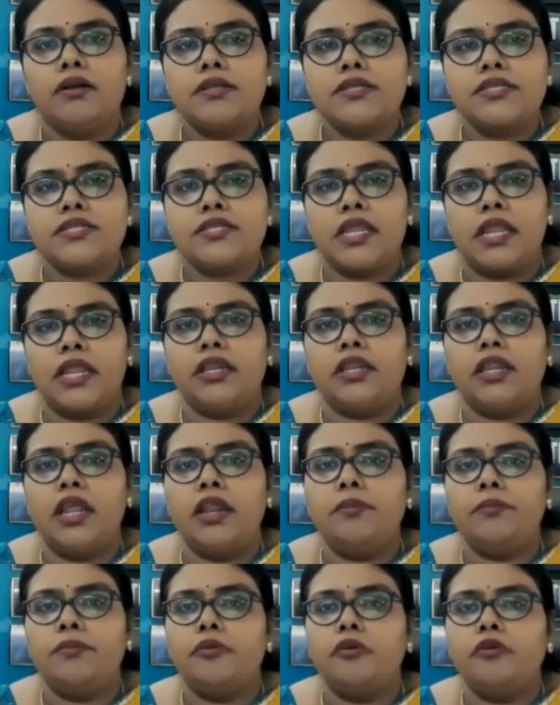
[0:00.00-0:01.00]
State
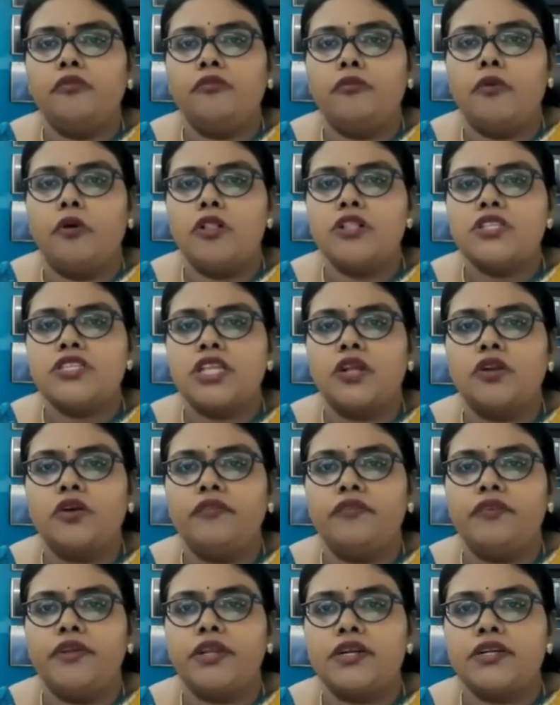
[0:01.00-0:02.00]
and prove
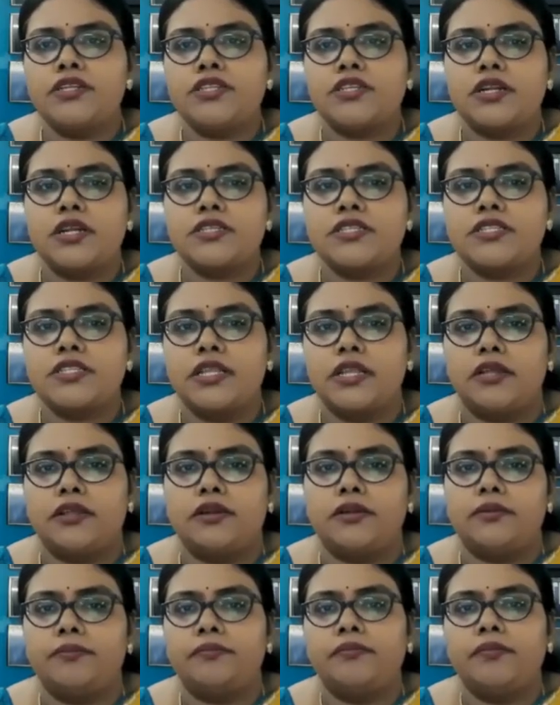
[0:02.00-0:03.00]
Bolzano-Weierstrass
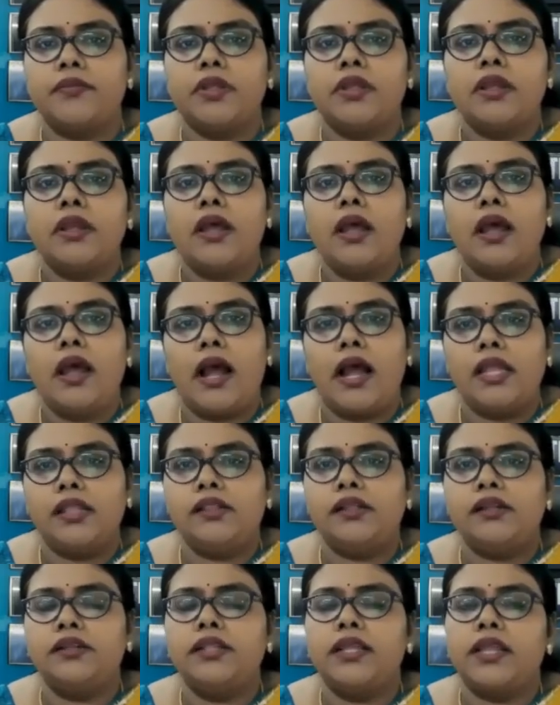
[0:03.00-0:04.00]
theorem.
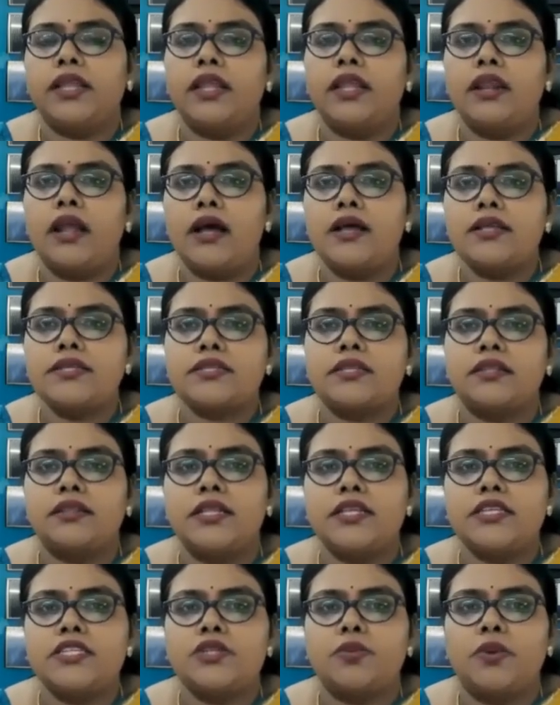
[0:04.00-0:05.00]
Either they can ask
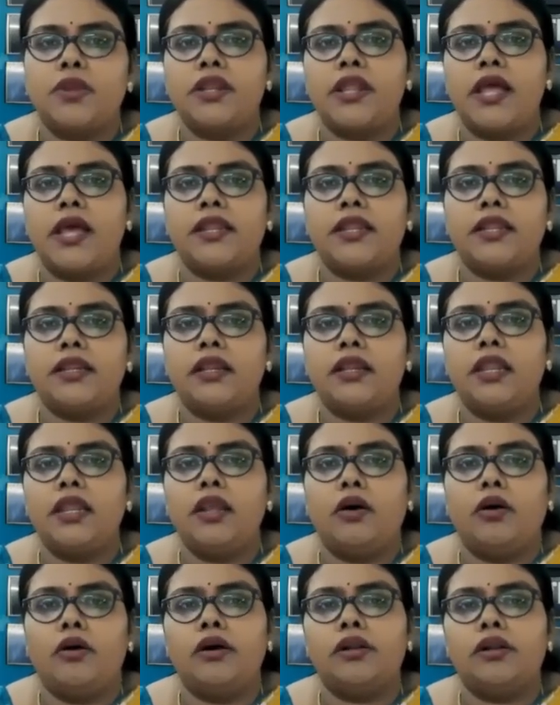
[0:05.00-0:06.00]
this way
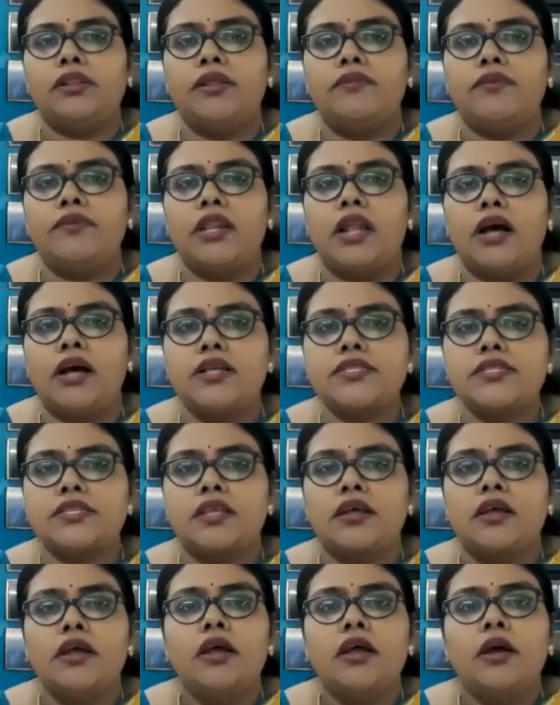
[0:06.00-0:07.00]
directly, or they will ask,
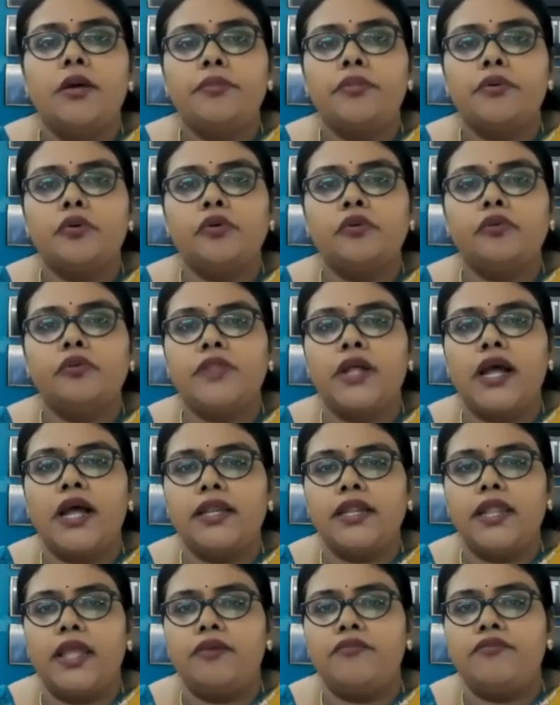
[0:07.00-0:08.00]
prove
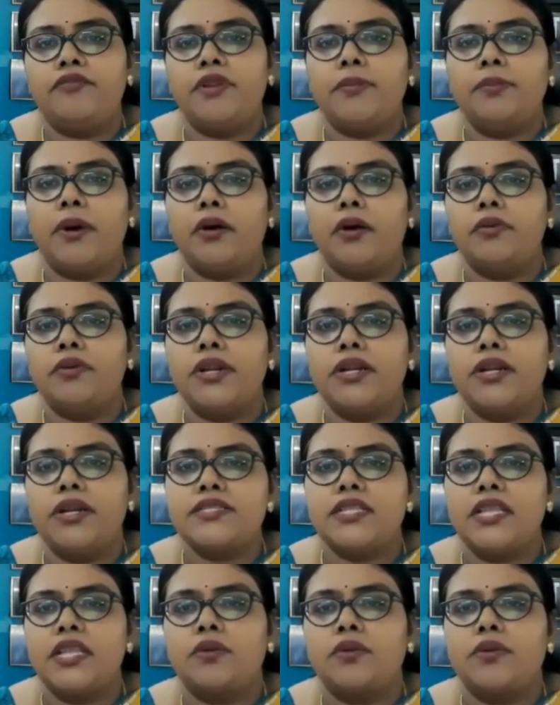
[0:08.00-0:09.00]
that every bounded
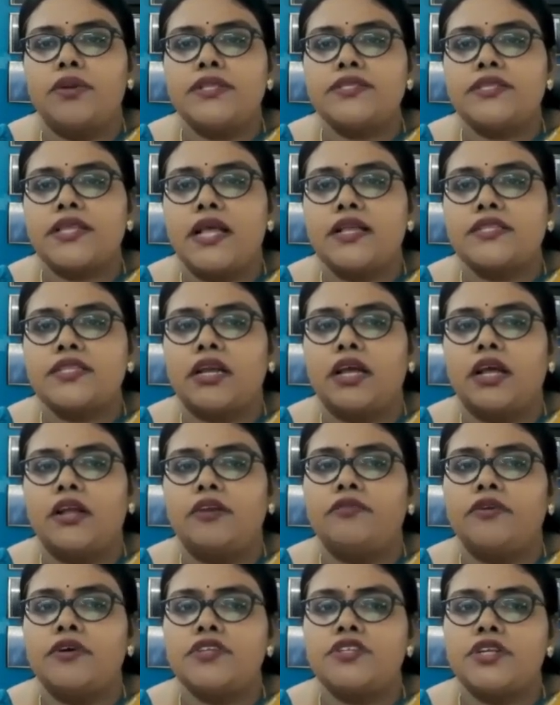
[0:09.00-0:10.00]
sequence has a
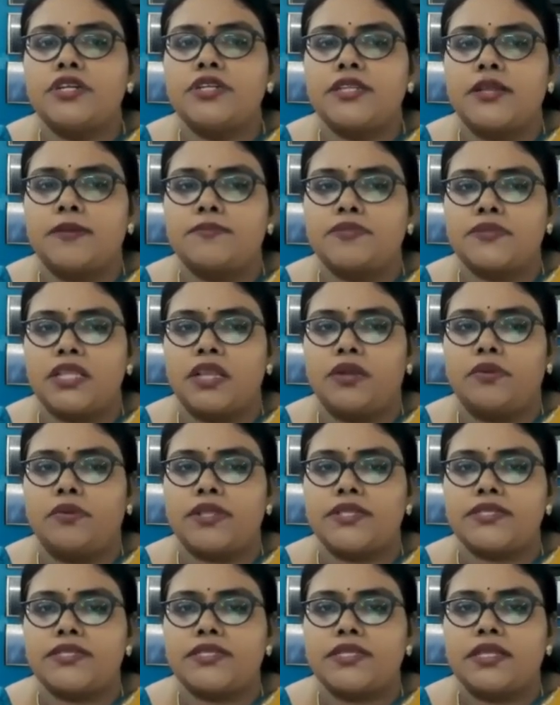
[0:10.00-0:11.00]
convergent
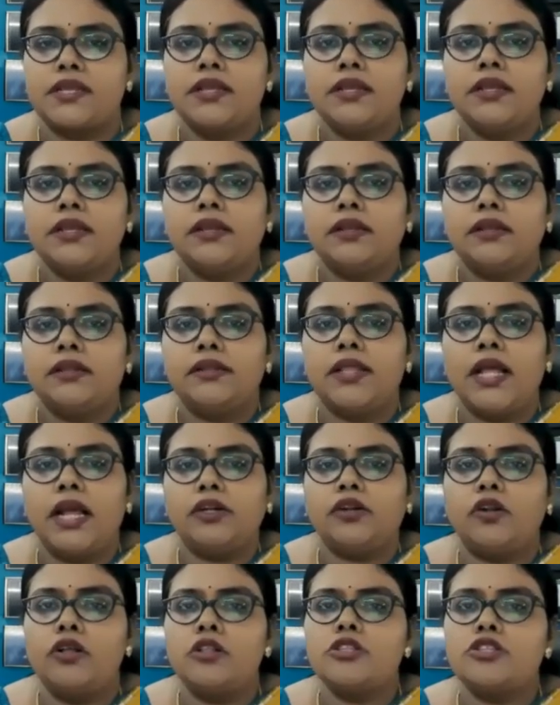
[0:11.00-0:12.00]
subsequence.
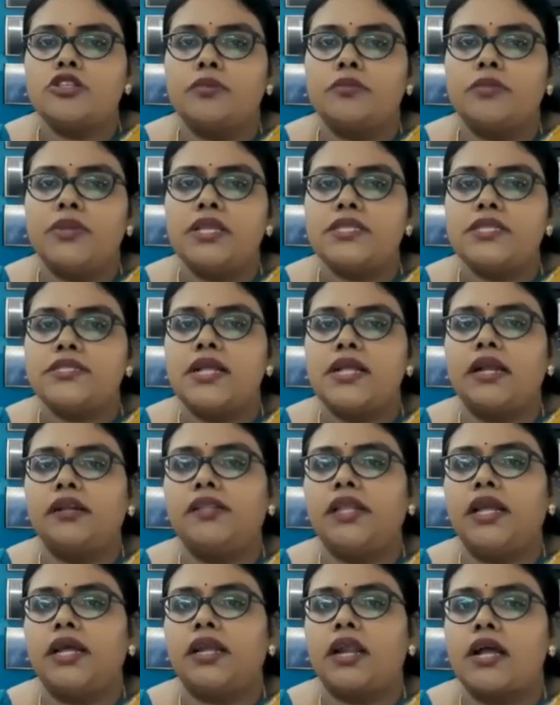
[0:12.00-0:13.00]
That also means
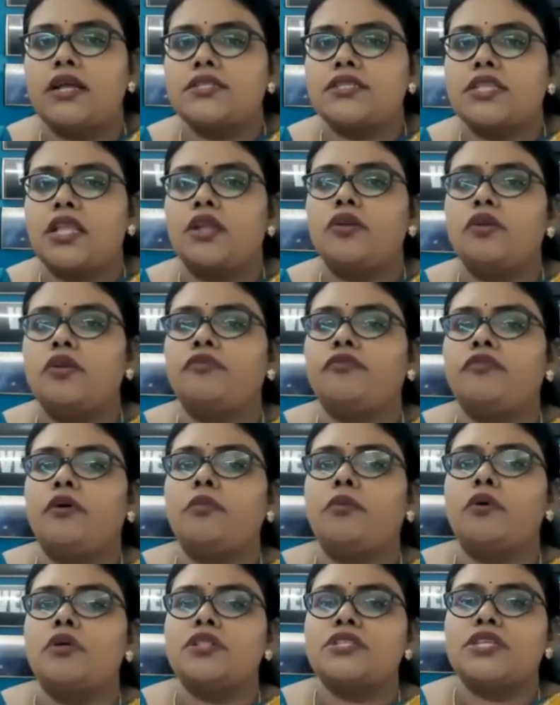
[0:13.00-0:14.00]
that they are asking you for
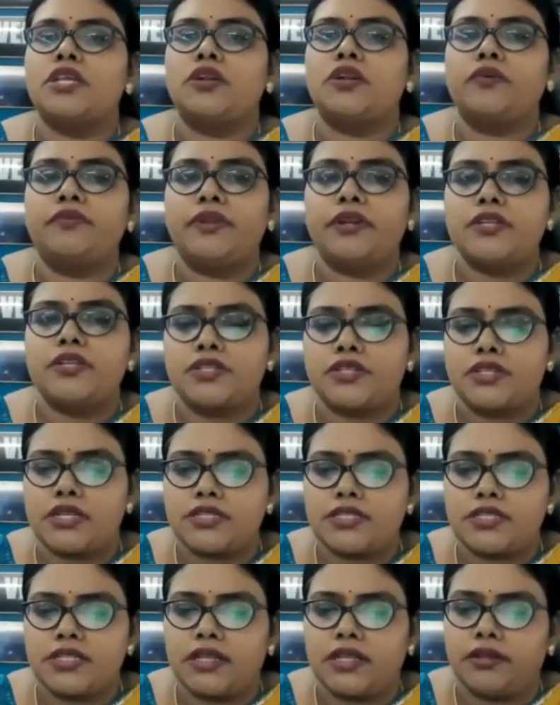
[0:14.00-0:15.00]

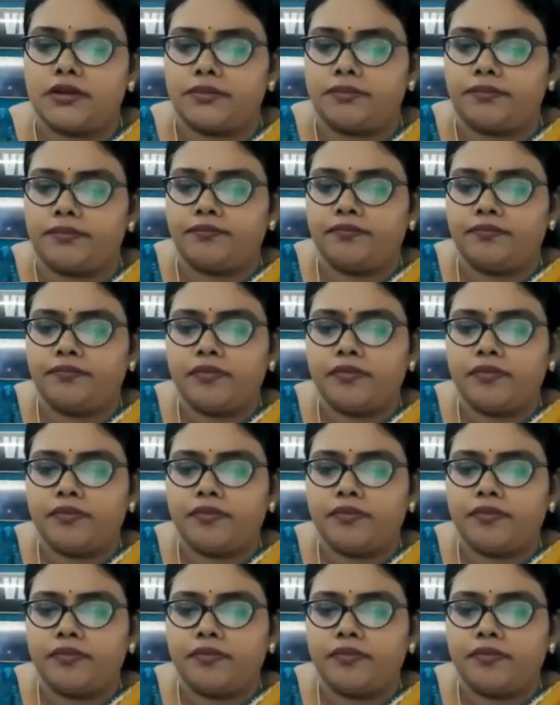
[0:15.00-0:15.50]
Bolzano-Weierstrass theorem.